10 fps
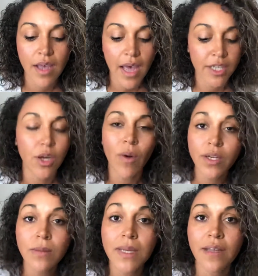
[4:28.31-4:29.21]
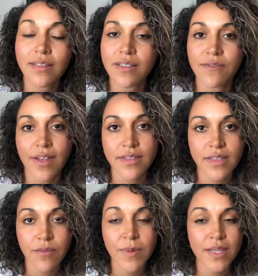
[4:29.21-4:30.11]
I don't want you to be on the
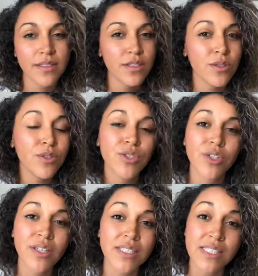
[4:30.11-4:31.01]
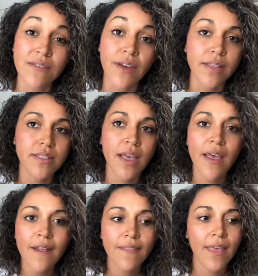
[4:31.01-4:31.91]
defensive, because as soon as you're on the defense,
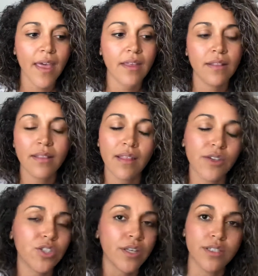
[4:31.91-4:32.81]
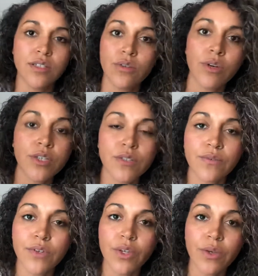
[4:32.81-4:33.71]
then that shuts the doors
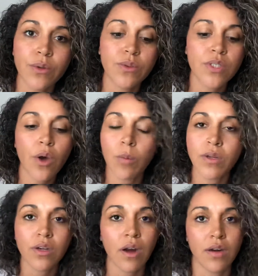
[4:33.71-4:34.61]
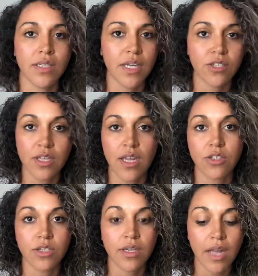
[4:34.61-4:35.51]
for you to open your heart to
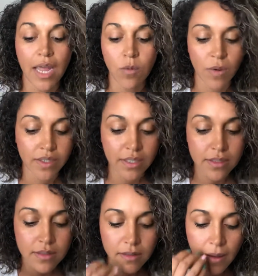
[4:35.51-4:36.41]
education and awareness.